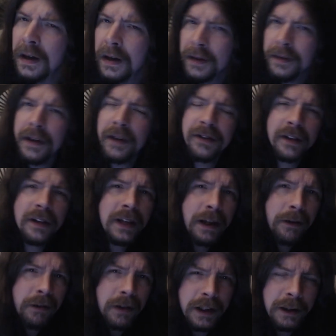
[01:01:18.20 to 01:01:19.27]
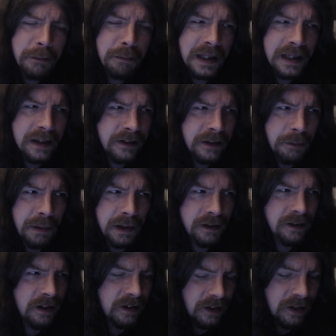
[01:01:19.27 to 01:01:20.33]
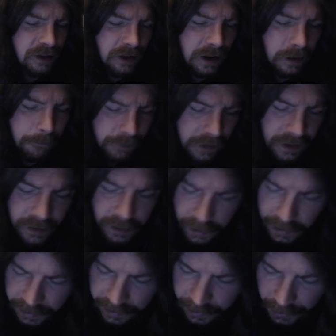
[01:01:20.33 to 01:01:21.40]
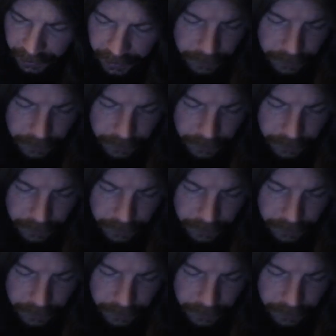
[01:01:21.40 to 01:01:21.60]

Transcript: They should allow clear plastic piercings in jail. Let's start a new